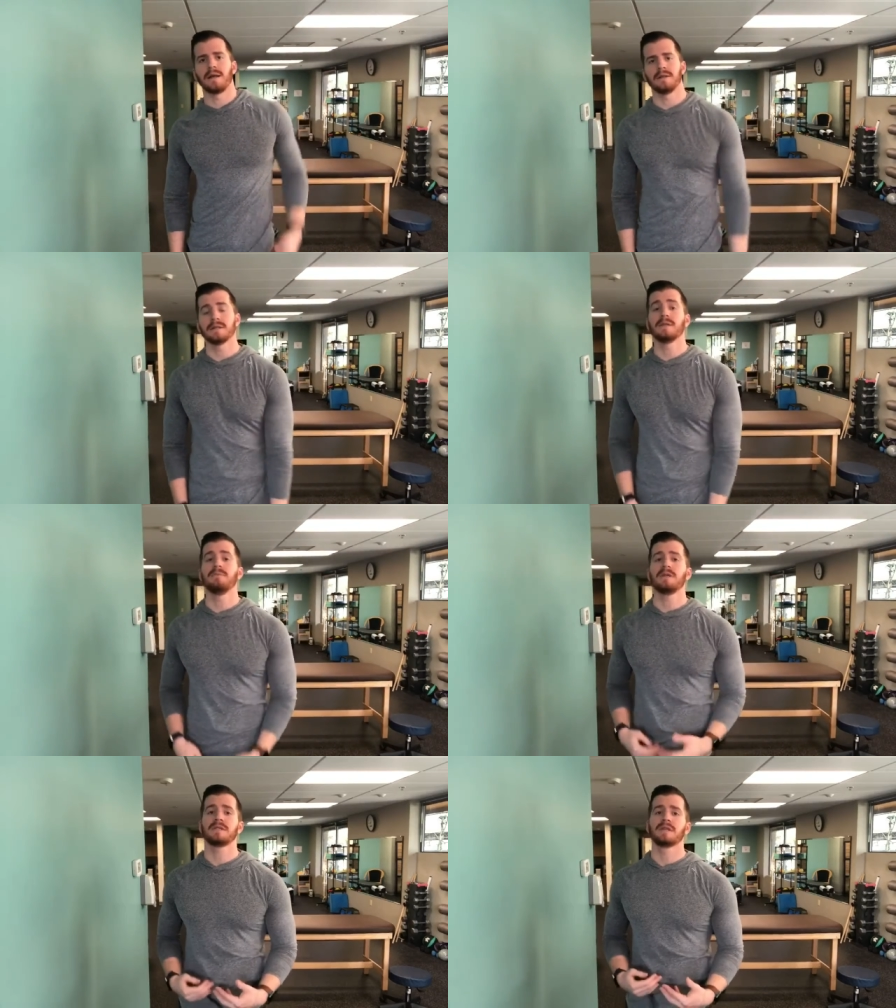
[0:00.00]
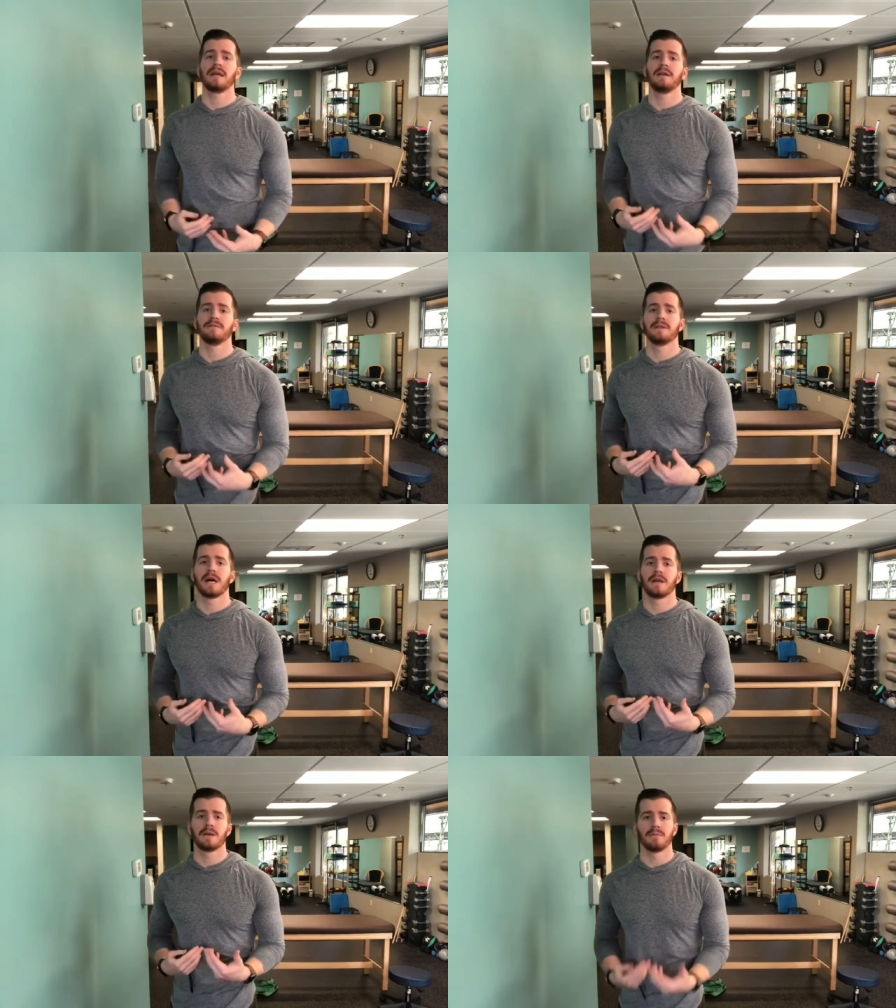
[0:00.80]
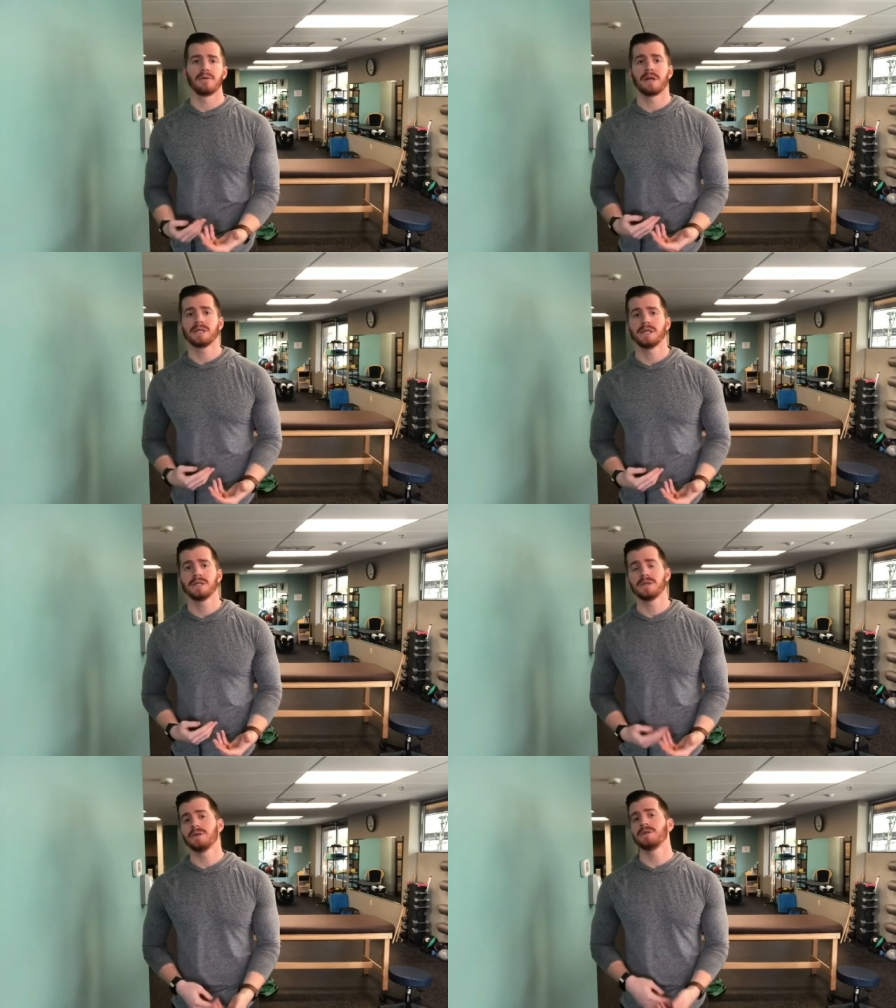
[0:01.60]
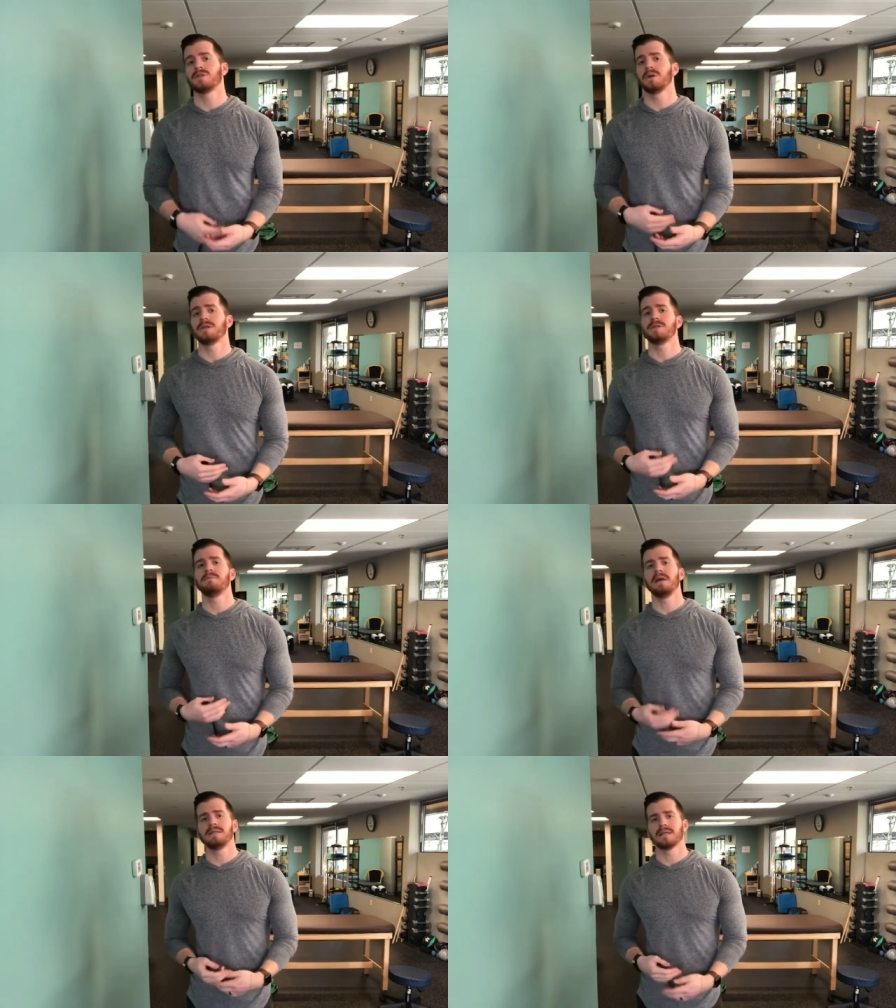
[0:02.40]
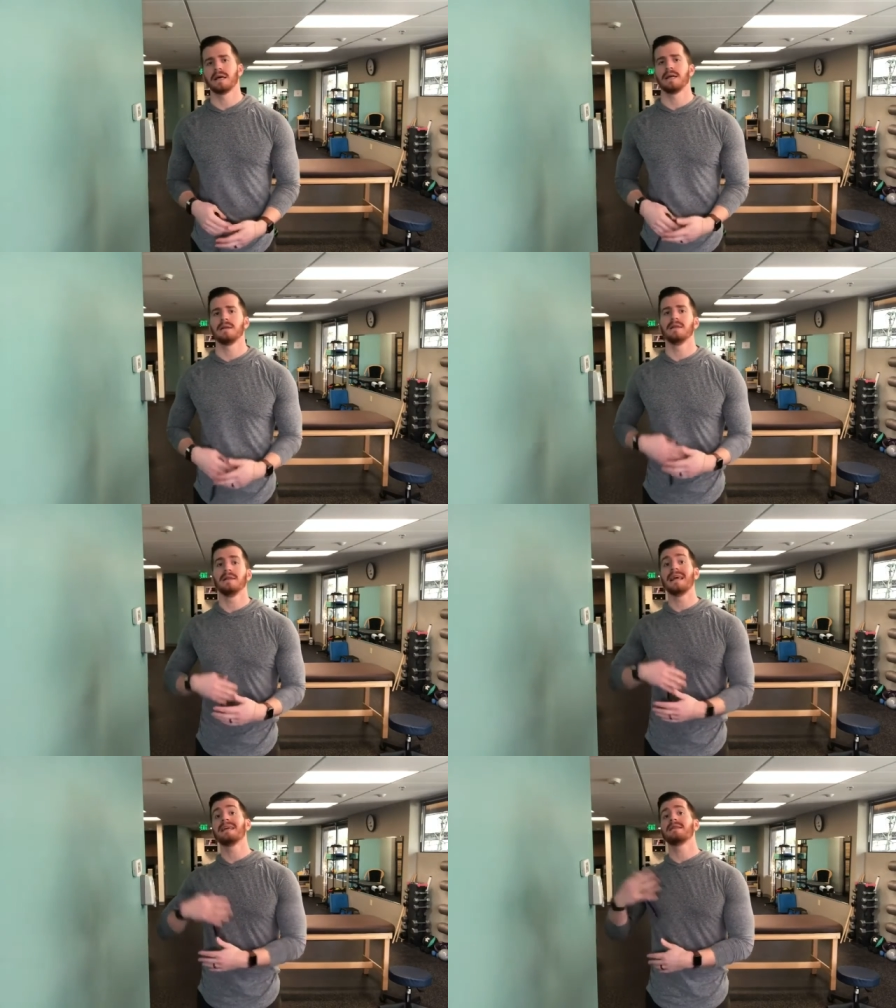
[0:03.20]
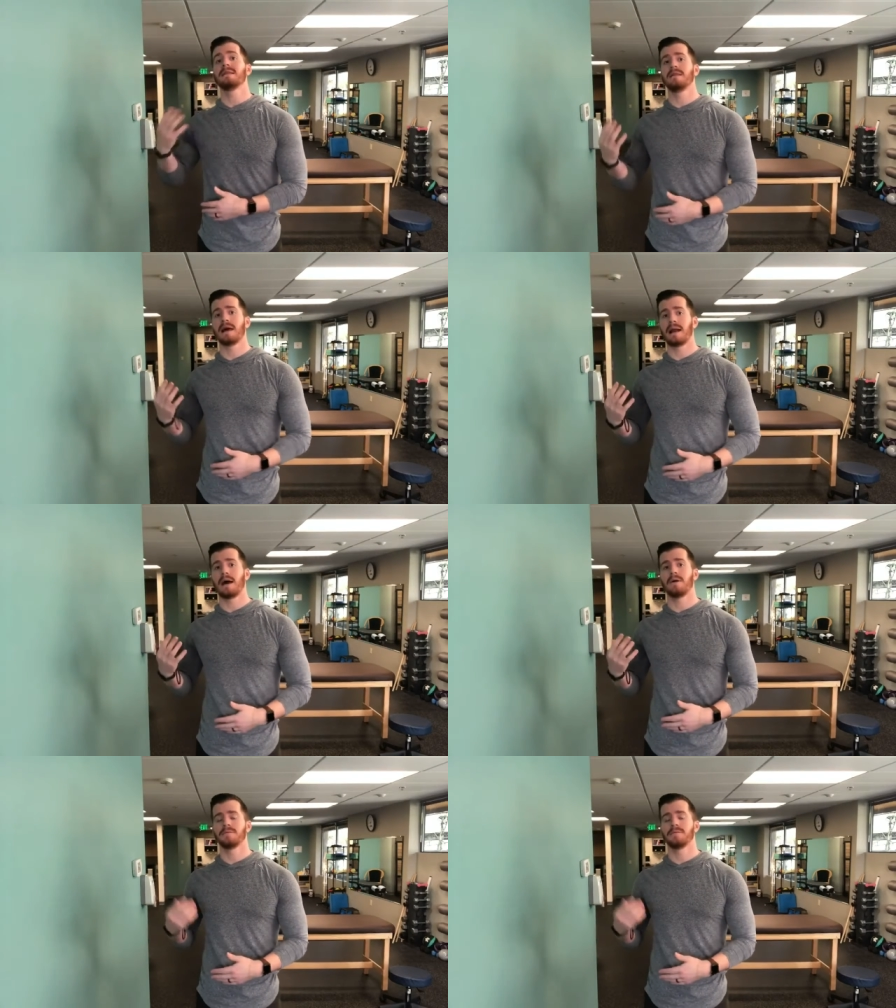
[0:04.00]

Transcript: This can be a site of a lot of compression, so this stretch is meant to kind of lengthen that out.